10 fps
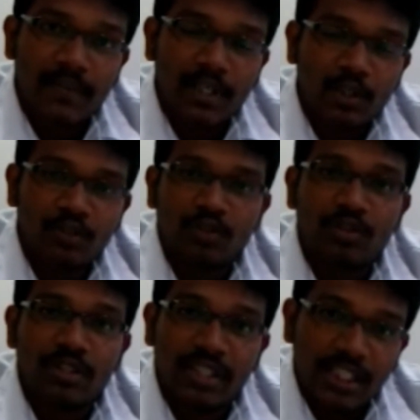
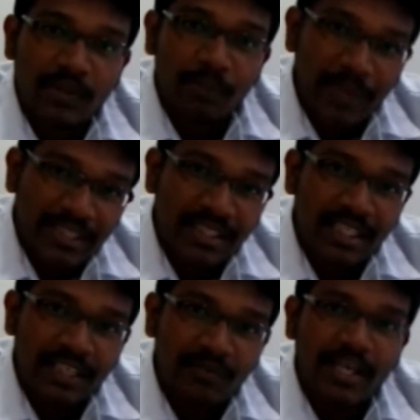So this will
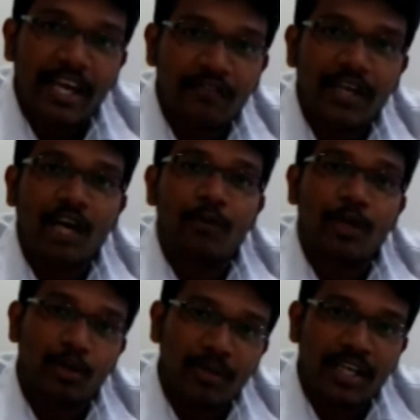basically affect our
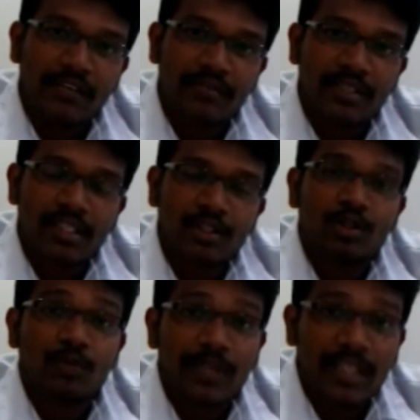human life.
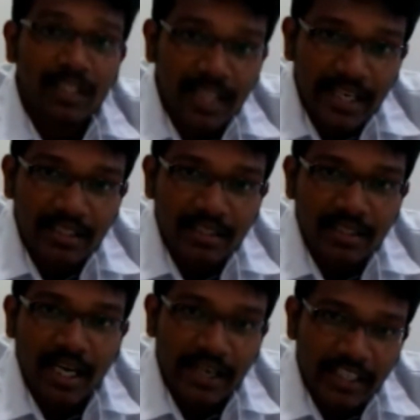So with that,
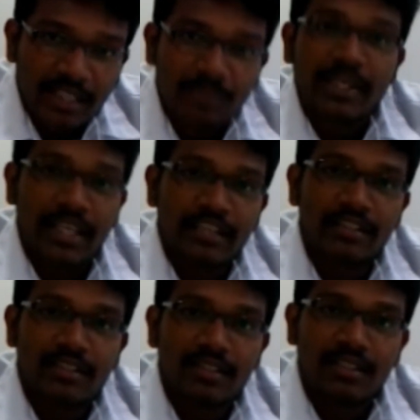I rest my case.
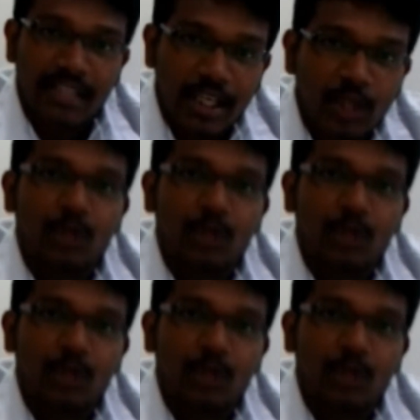Thank you.